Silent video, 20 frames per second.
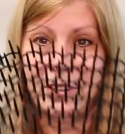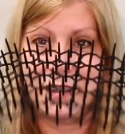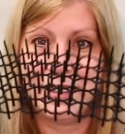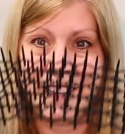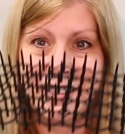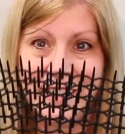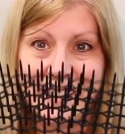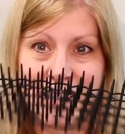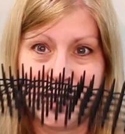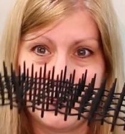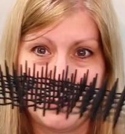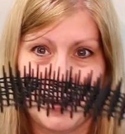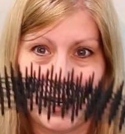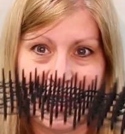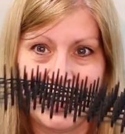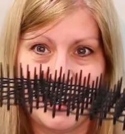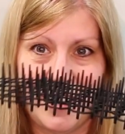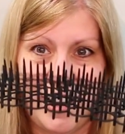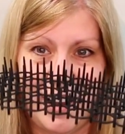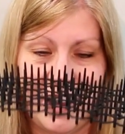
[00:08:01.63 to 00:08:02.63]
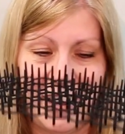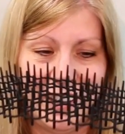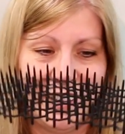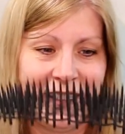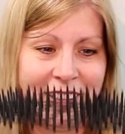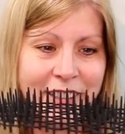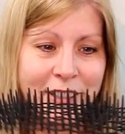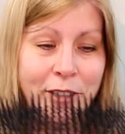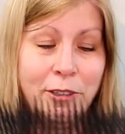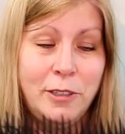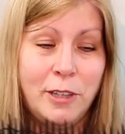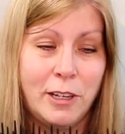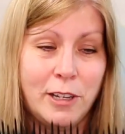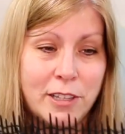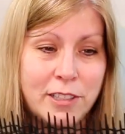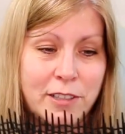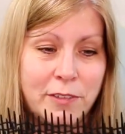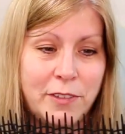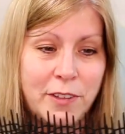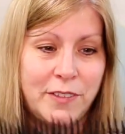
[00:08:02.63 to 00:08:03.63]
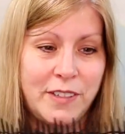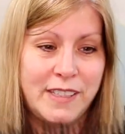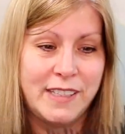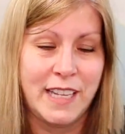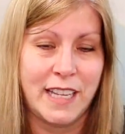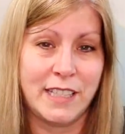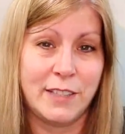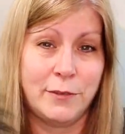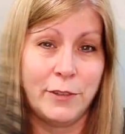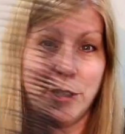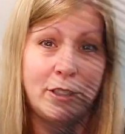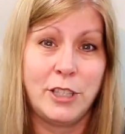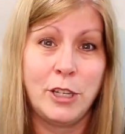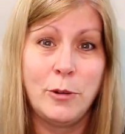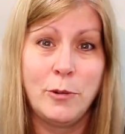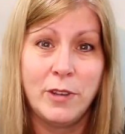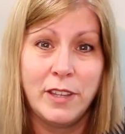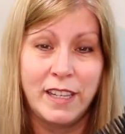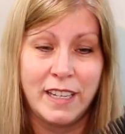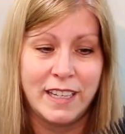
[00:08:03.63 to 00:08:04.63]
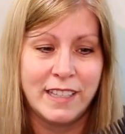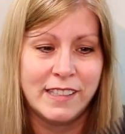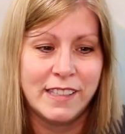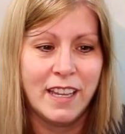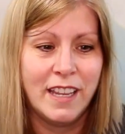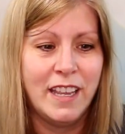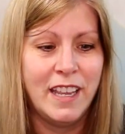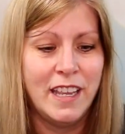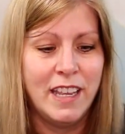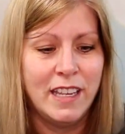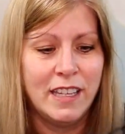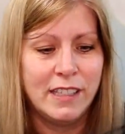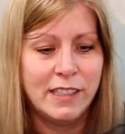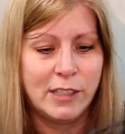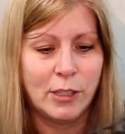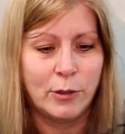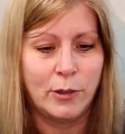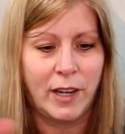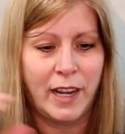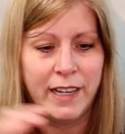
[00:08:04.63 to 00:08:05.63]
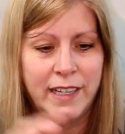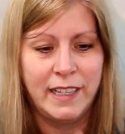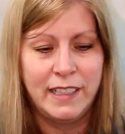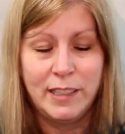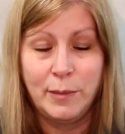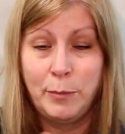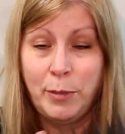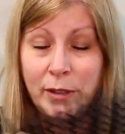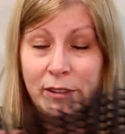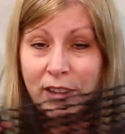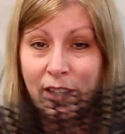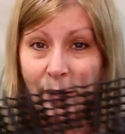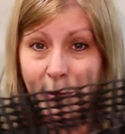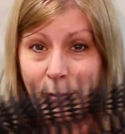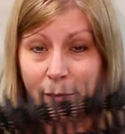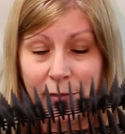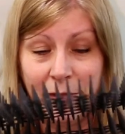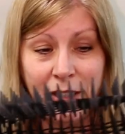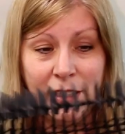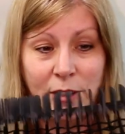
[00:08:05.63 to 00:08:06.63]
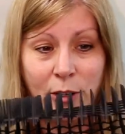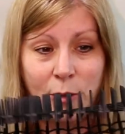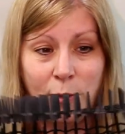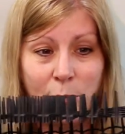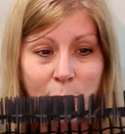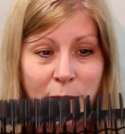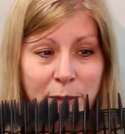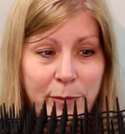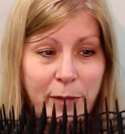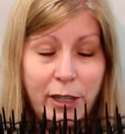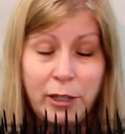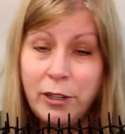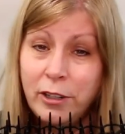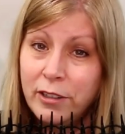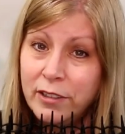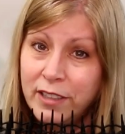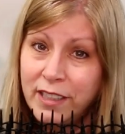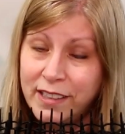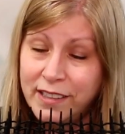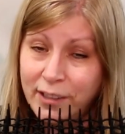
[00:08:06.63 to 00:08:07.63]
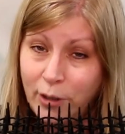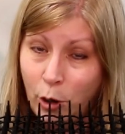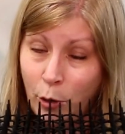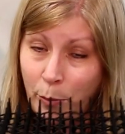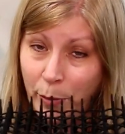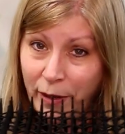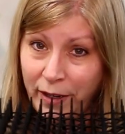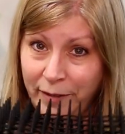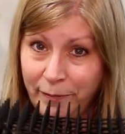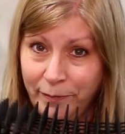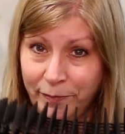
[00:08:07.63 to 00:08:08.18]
this is what I got. $2.50 for 2 of these. So I need to put them, you know, when my curtain is open,